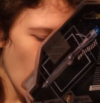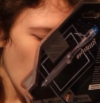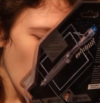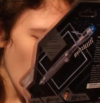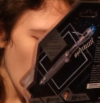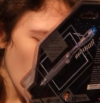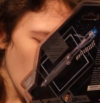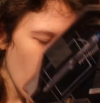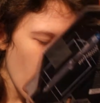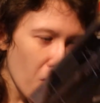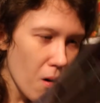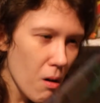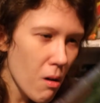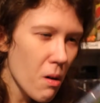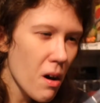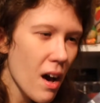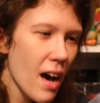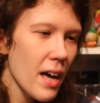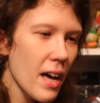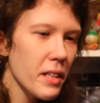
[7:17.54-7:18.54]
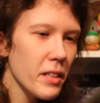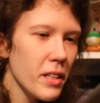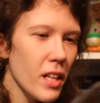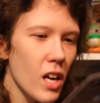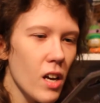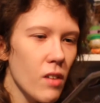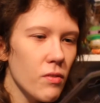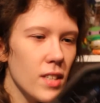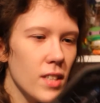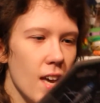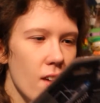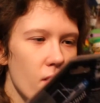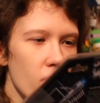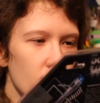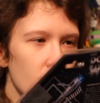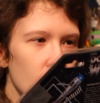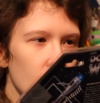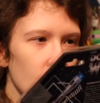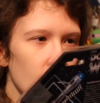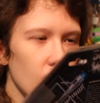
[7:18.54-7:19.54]
oh, I love
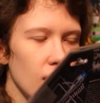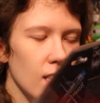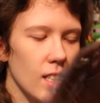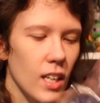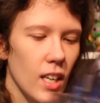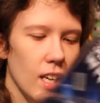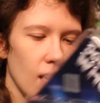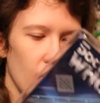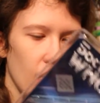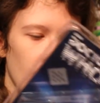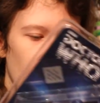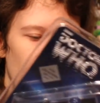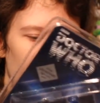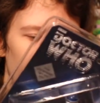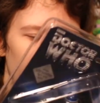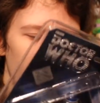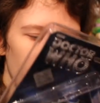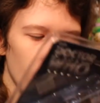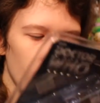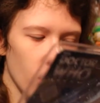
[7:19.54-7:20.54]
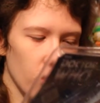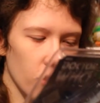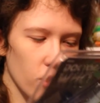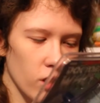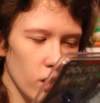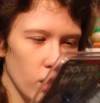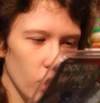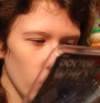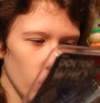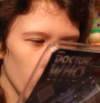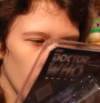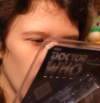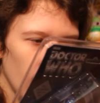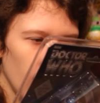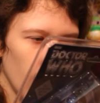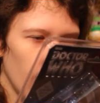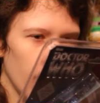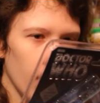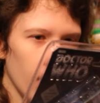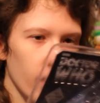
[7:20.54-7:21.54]
David Tennant, and I love Doctor Who,
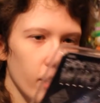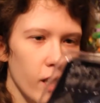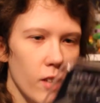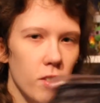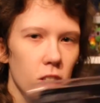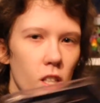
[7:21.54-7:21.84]
and I love